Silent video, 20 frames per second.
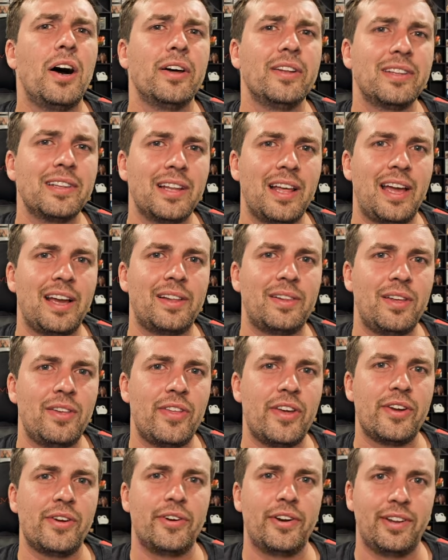unlikely
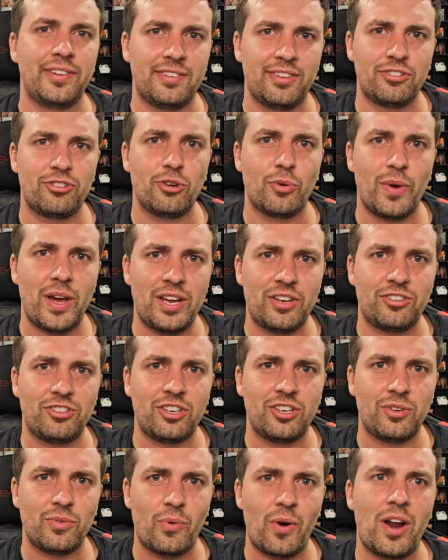that you're in a
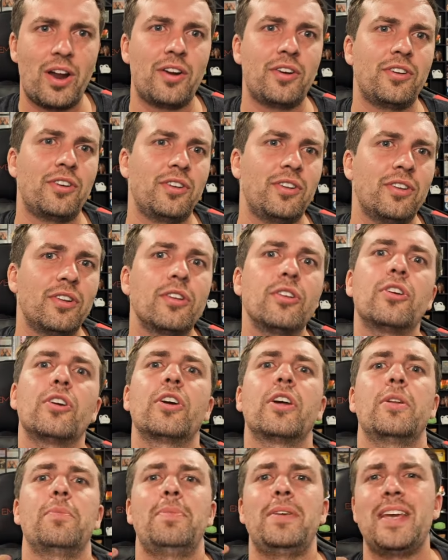situation where you're
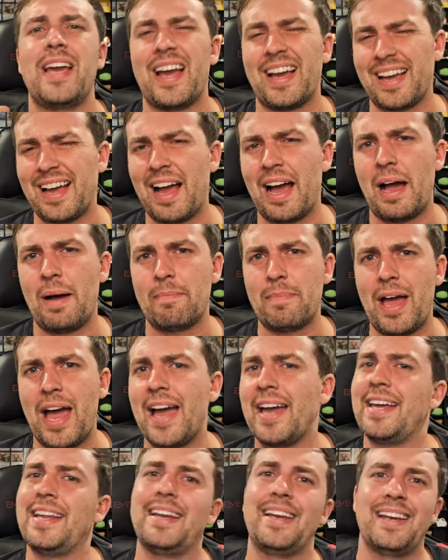going to be at
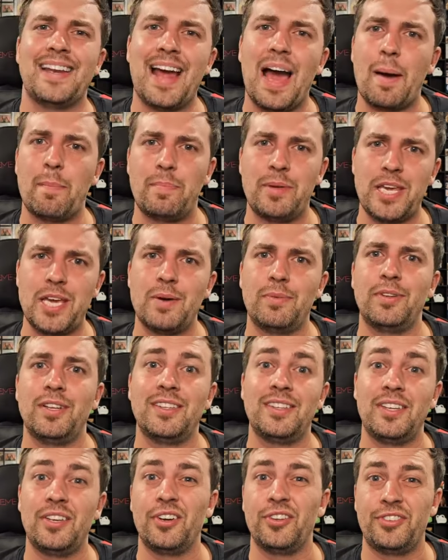combat and not be able to
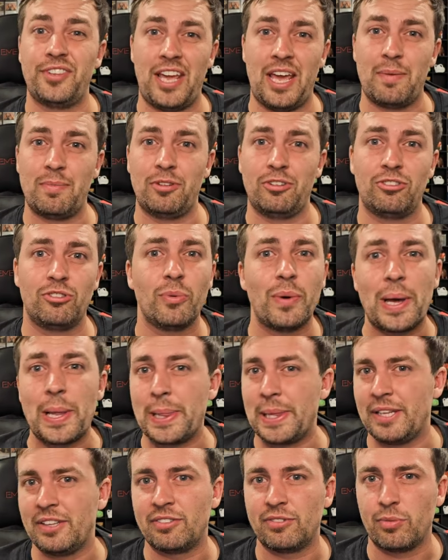deal damage to at
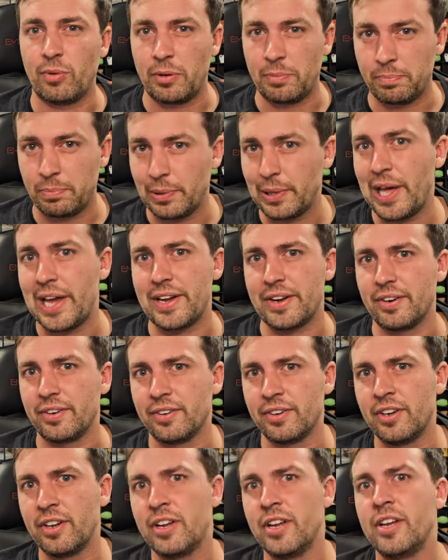least one player.
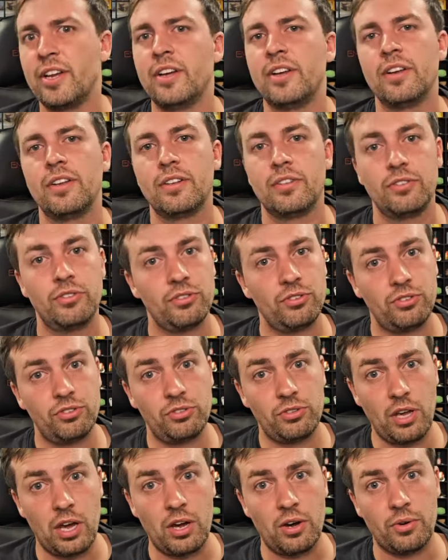
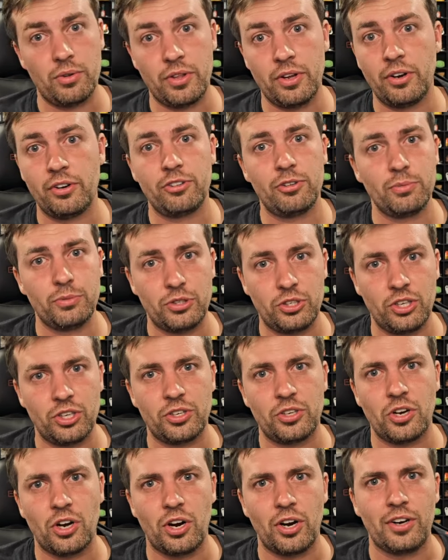So there are some good
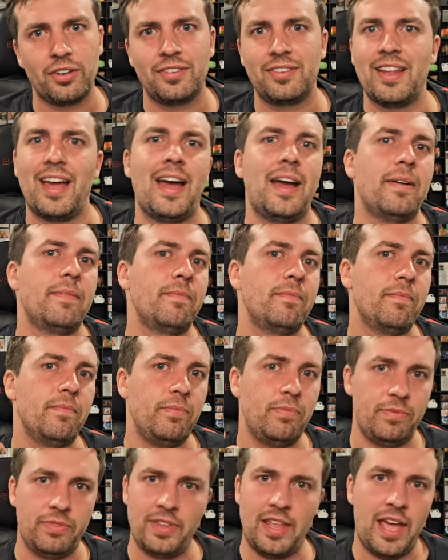cards that
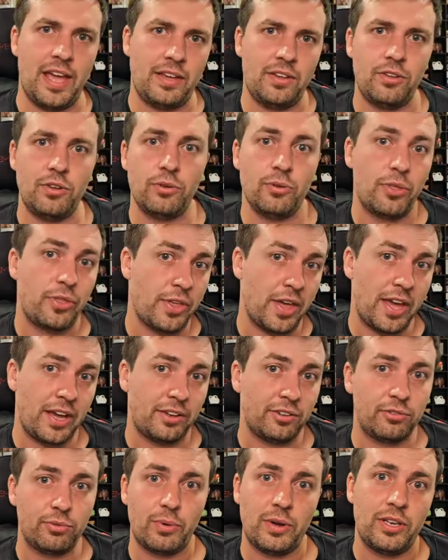net you
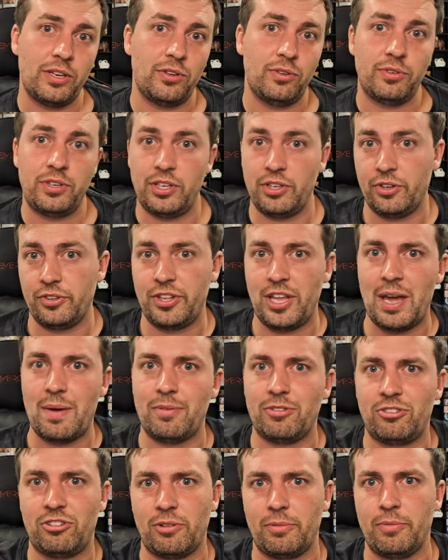things when you deal
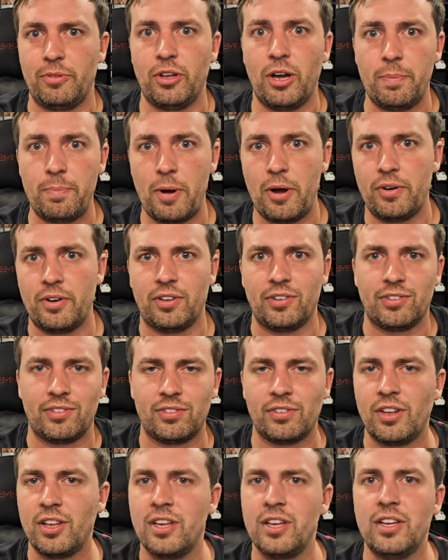damage to opponents.
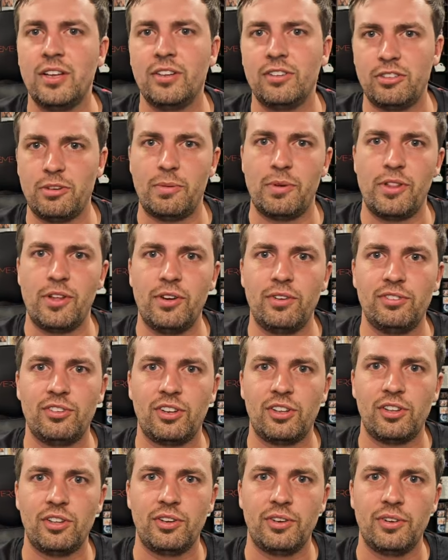Some of those
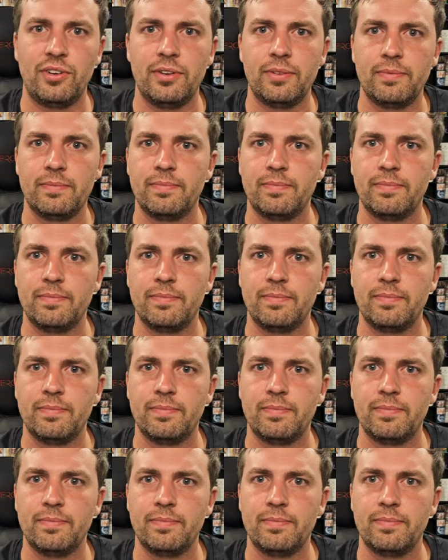include